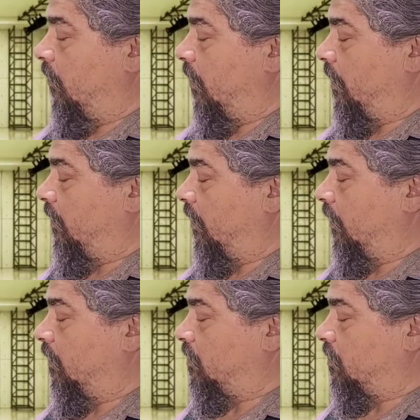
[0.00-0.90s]
but I think
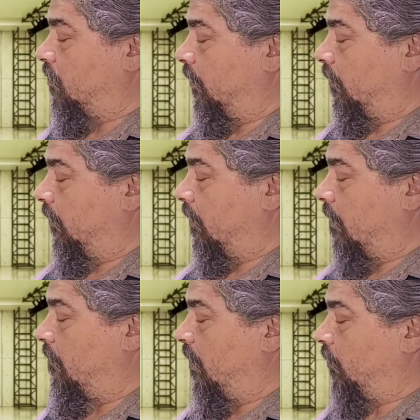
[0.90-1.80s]
this is going to
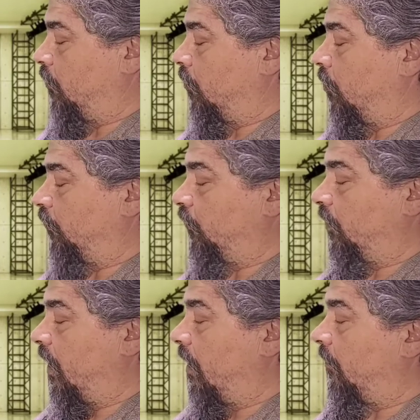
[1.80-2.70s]
become my new go-to
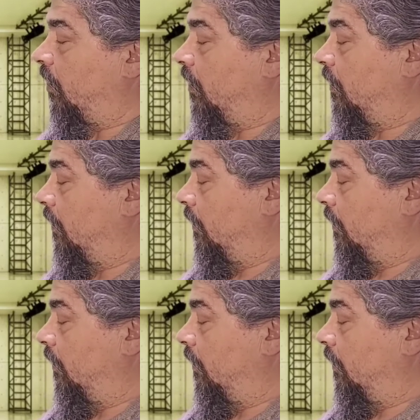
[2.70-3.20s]
camera.